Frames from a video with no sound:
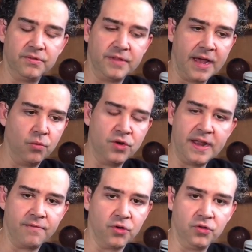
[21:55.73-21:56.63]
I would
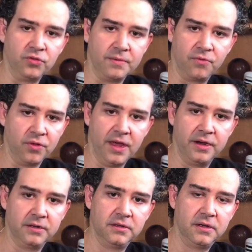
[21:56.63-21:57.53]
never use them for that,
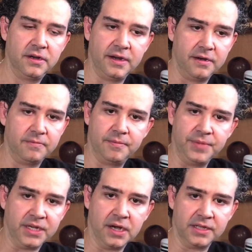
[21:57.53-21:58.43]

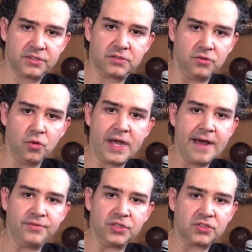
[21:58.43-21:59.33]
because you
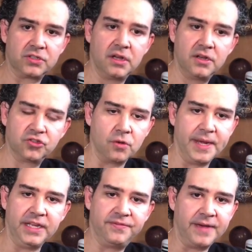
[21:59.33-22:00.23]
have just so
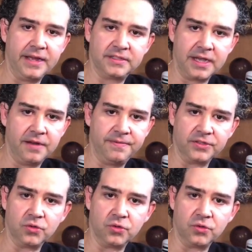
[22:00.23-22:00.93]
many side effects.